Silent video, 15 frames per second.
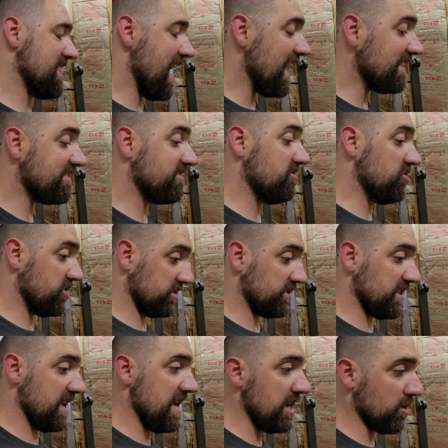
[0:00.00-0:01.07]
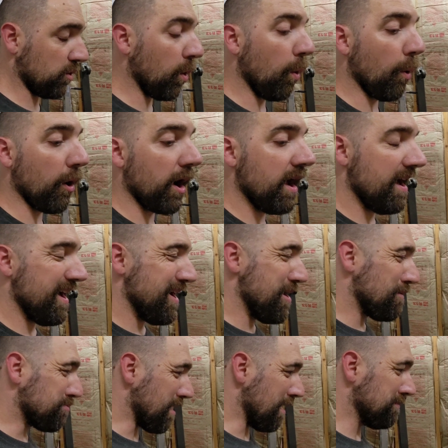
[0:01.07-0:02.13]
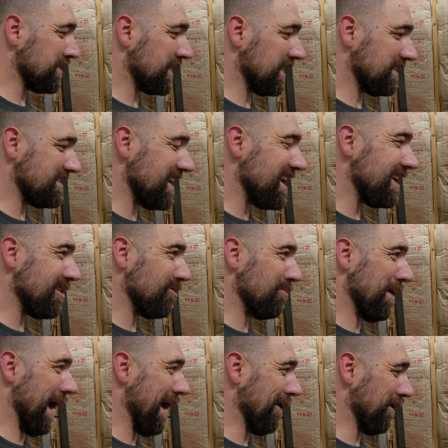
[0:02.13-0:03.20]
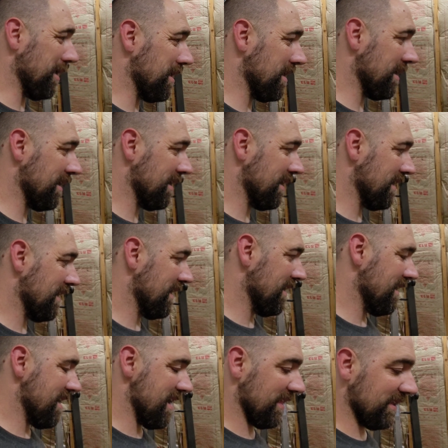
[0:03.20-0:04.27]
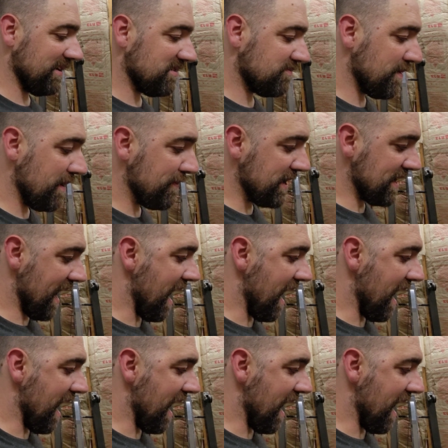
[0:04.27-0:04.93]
that's just the heater core. Probably going to take you about at least maybe an